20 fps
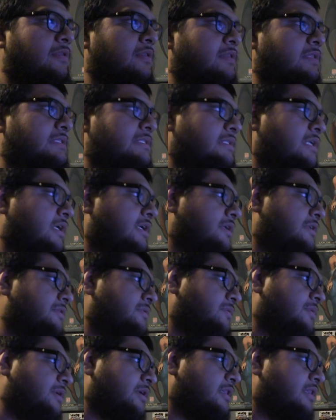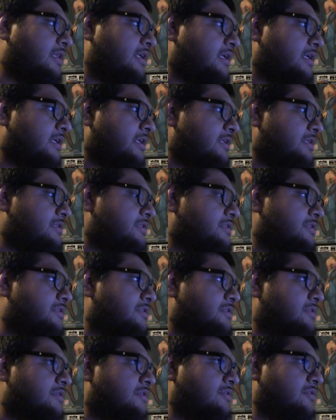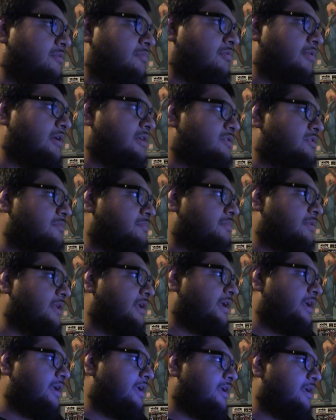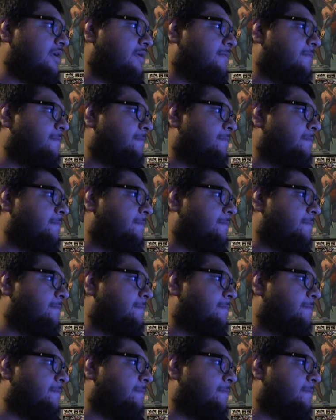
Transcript: Install a new clutch, new pressure plate.